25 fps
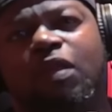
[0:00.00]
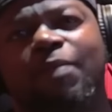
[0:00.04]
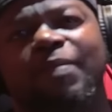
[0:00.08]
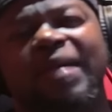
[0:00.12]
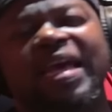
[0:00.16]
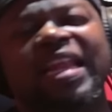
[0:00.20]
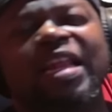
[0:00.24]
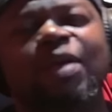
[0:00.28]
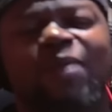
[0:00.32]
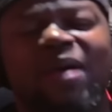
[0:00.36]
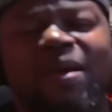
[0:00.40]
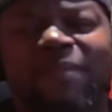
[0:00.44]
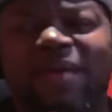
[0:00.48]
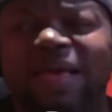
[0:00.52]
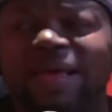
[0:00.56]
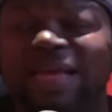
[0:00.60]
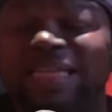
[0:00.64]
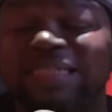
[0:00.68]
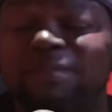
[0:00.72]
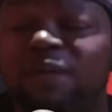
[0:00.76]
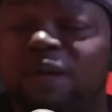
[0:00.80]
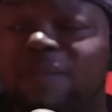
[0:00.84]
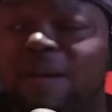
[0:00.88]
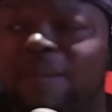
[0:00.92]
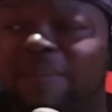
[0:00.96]
But anyway, man,
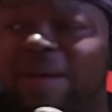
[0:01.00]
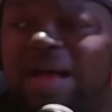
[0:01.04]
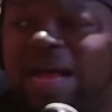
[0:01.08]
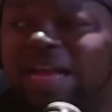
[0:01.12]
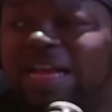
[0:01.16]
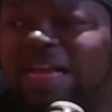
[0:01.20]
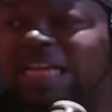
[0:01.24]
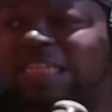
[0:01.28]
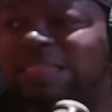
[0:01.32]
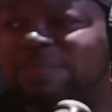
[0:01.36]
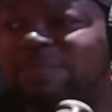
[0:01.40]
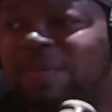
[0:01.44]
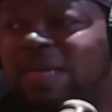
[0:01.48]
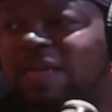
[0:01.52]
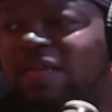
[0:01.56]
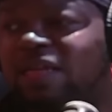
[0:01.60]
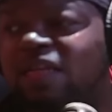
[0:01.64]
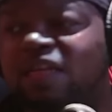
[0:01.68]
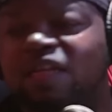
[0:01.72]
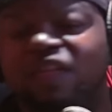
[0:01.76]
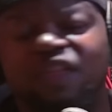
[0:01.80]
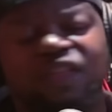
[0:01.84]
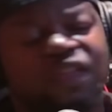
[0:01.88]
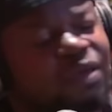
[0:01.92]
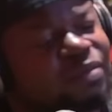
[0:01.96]
that's a Big Bad Podcast, man. You know
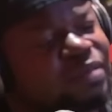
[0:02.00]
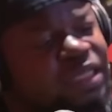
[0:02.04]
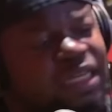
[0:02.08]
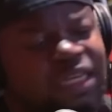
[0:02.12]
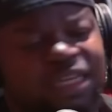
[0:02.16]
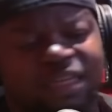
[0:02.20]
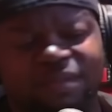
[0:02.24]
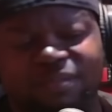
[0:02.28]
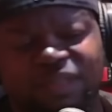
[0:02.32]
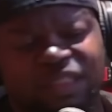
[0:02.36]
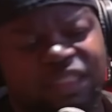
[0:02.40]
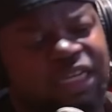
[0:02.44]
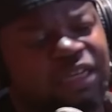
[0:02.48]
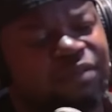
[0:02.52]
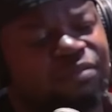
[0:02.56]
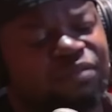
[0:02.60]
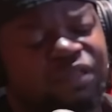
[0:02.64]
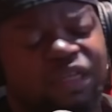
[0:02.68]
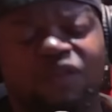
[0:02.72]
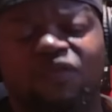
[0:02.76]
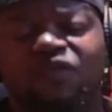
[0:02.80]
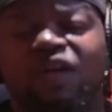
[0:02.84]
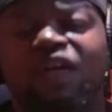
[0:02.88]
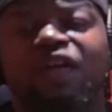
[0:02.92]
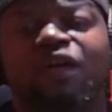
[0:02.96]
what I'm saying? Shit,
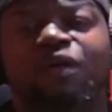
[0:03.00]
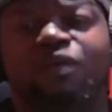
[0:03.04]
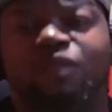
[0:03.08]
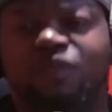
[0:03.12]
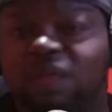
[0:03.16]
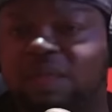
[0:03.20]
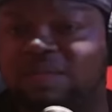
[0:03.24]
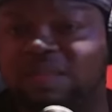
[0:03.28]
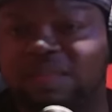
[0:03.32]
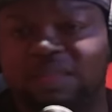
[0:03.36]
shit real.